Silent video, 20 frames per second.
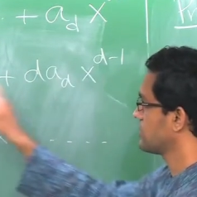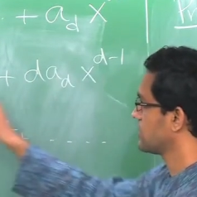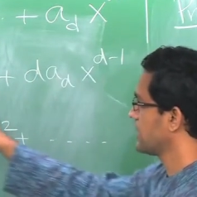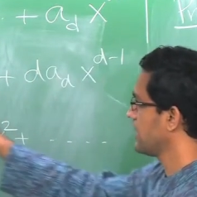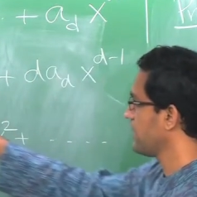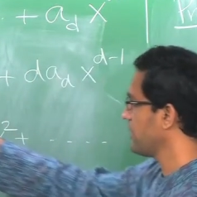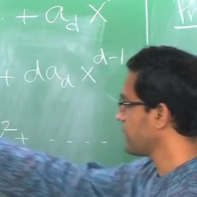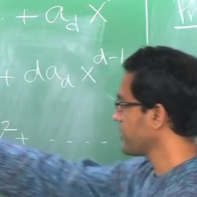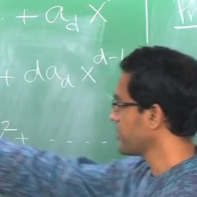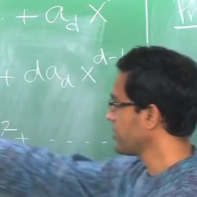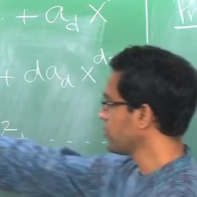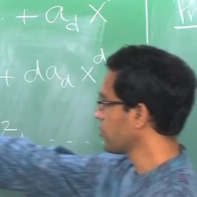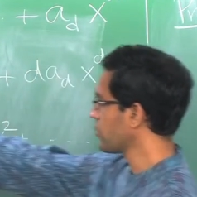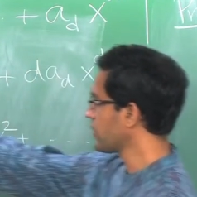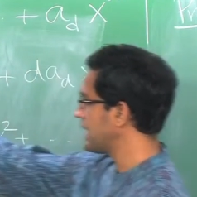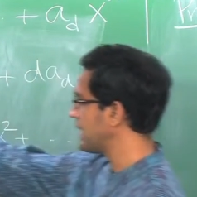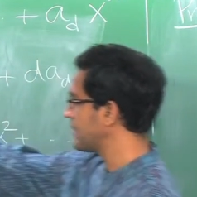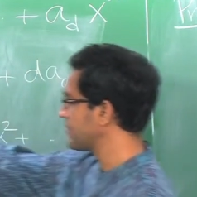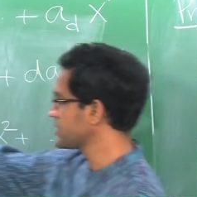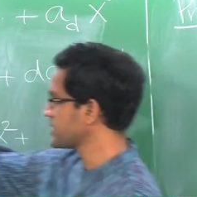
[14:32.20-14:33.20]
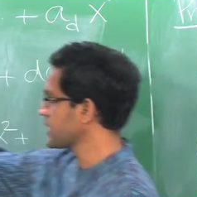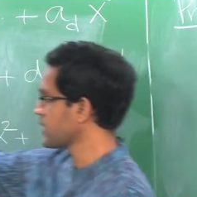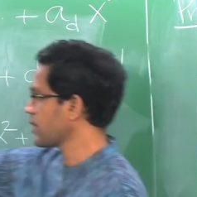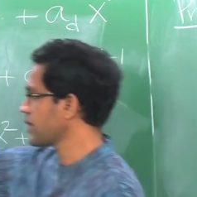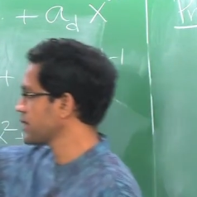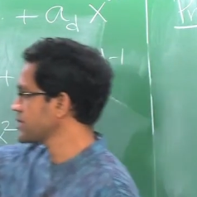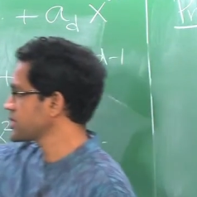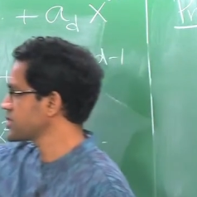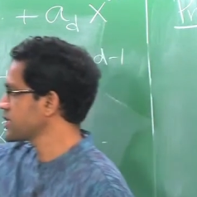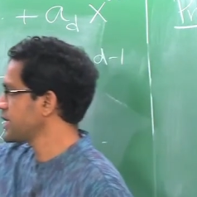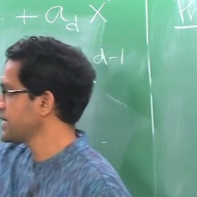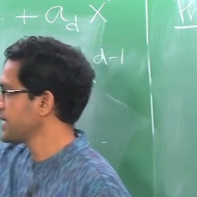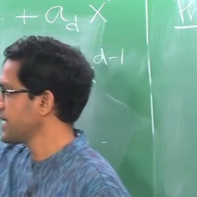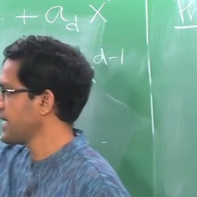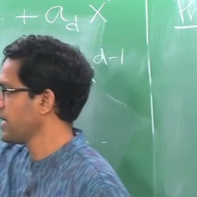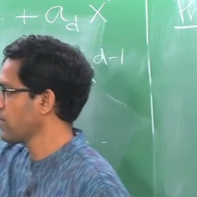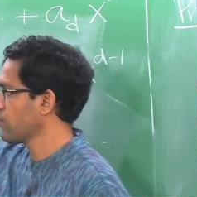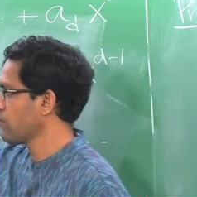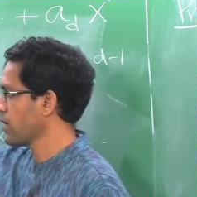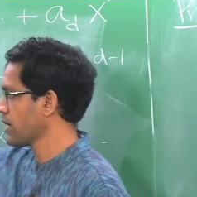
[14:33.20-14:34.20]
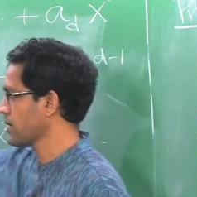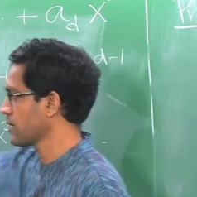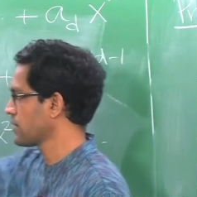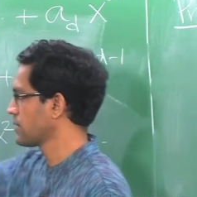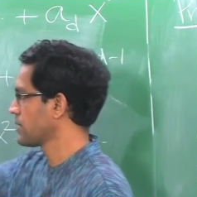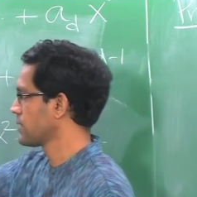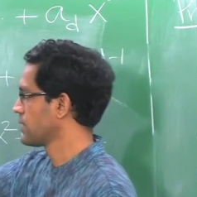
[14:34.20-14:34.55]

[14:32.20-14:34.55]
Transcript: leaving you only with the constant a1,